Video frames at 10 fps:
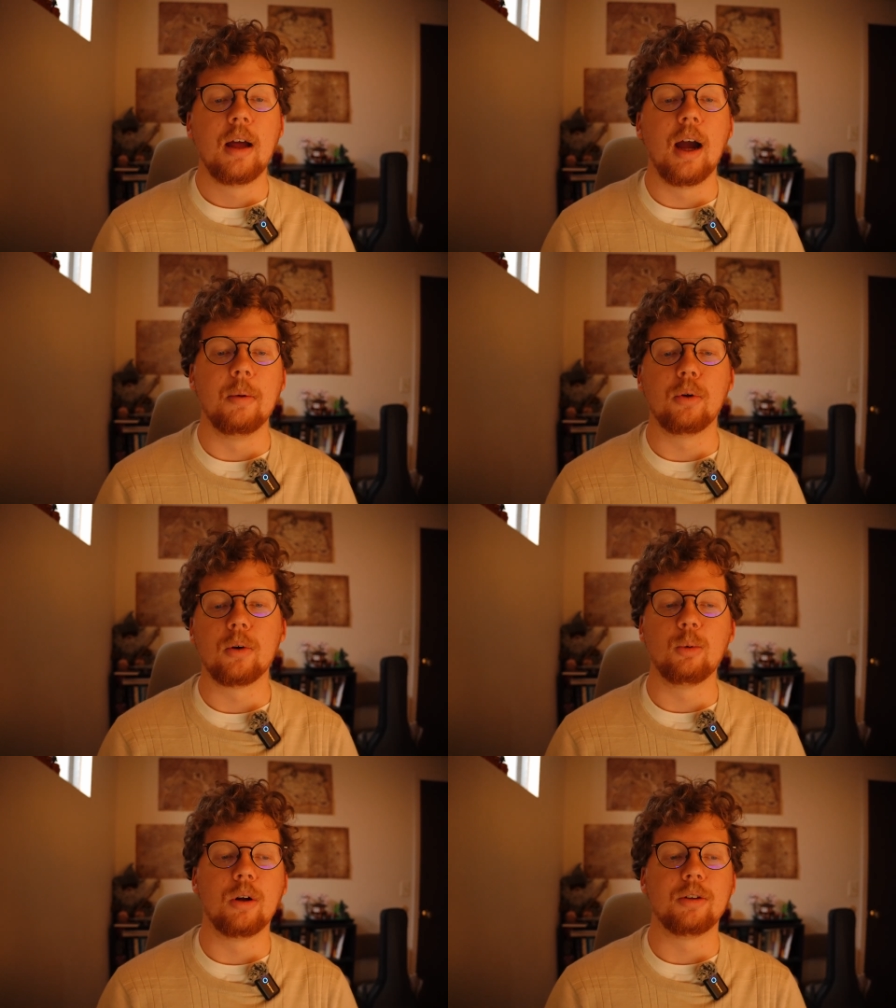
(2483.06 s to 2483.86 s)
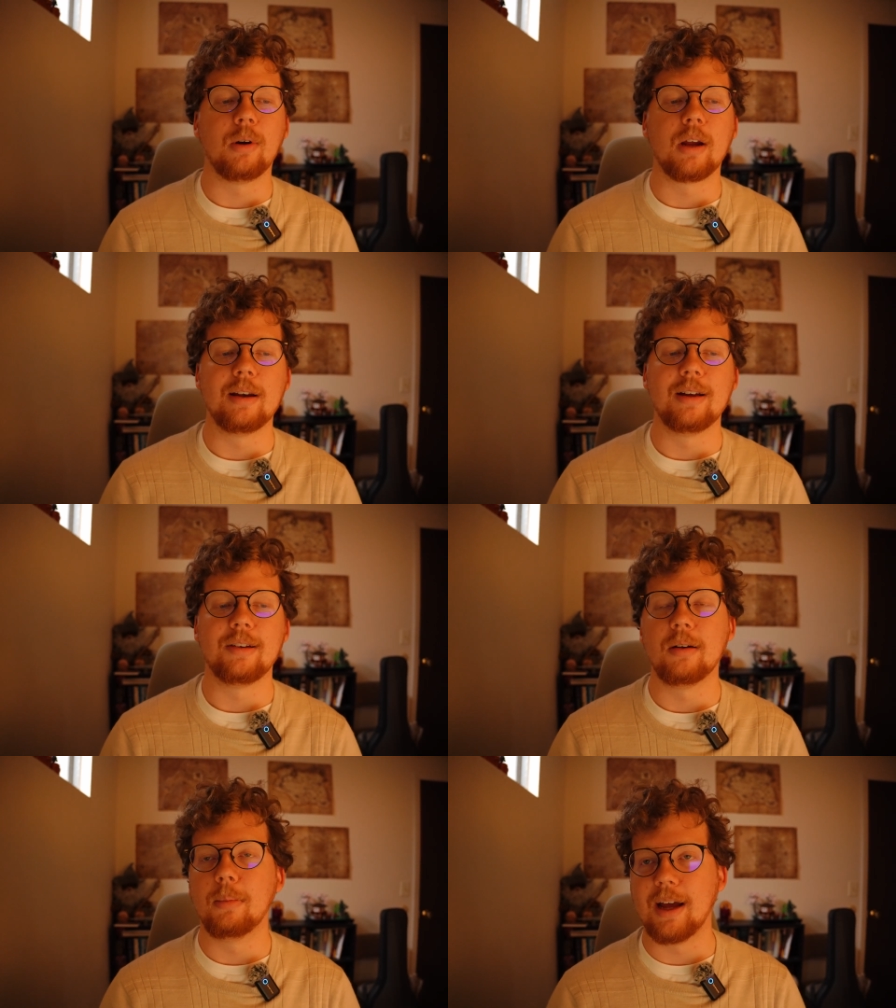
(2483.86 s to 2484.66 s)
I implore you all to
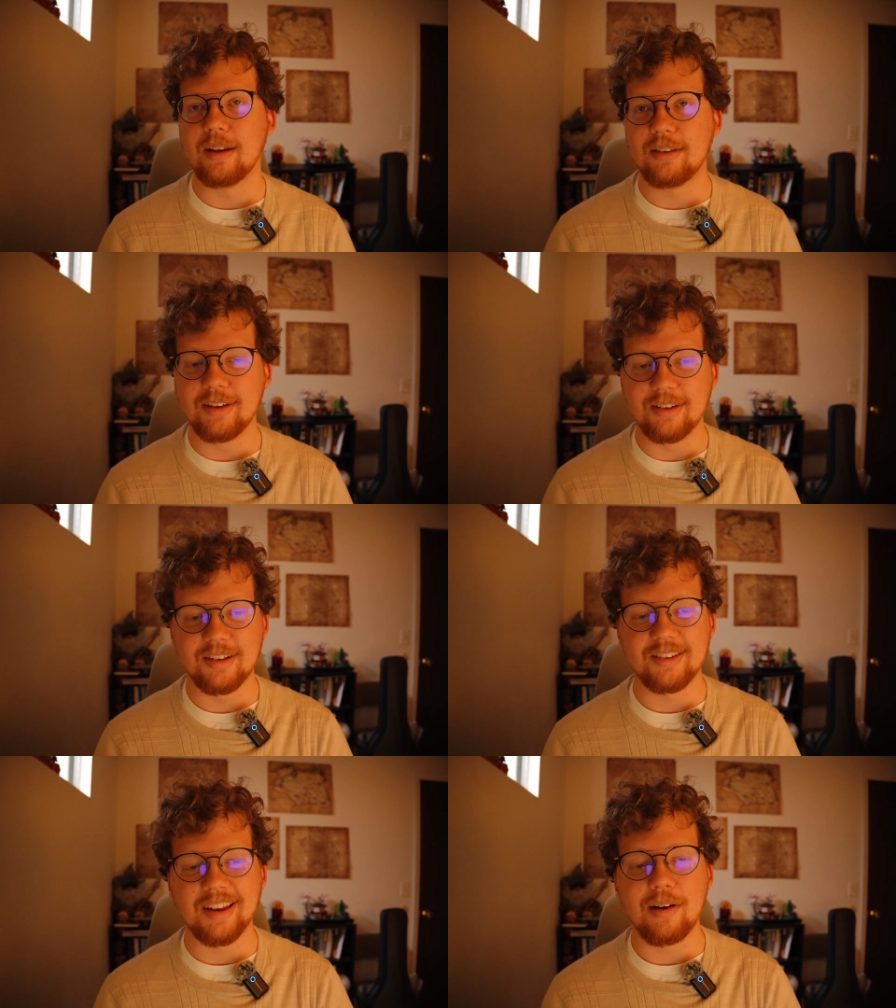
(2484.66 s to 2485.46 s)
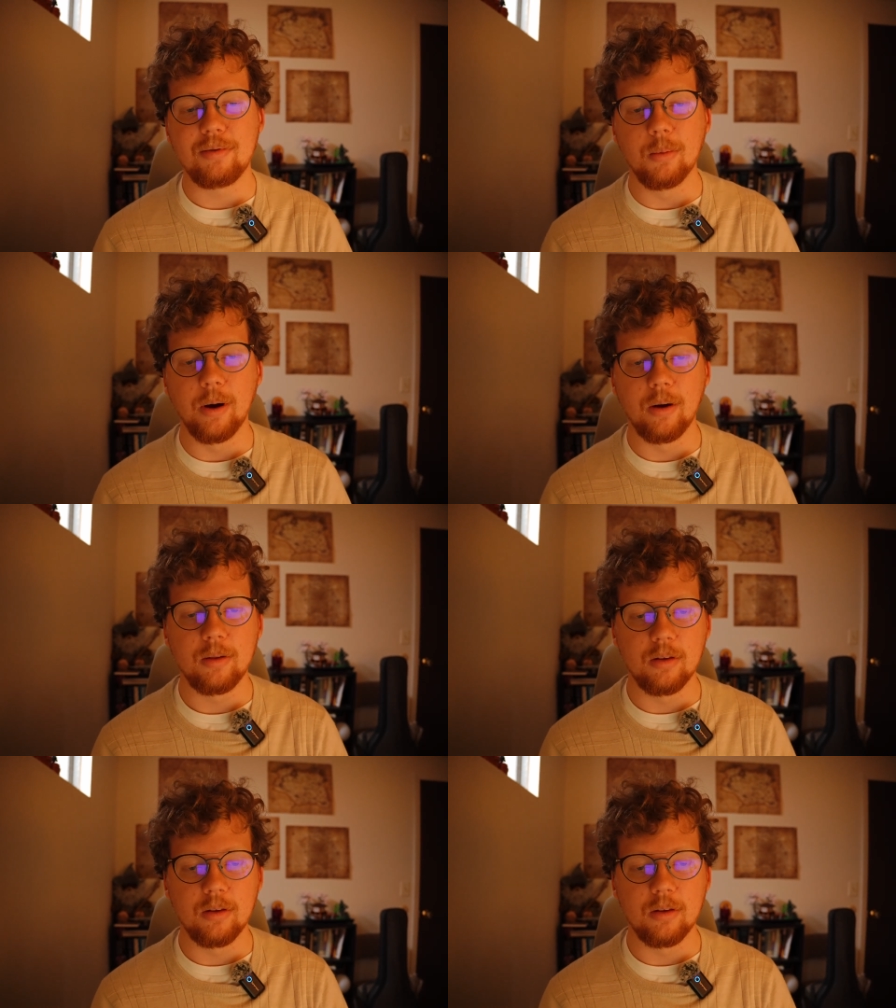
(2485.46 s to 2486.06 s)
recognize that bias exists everywhere.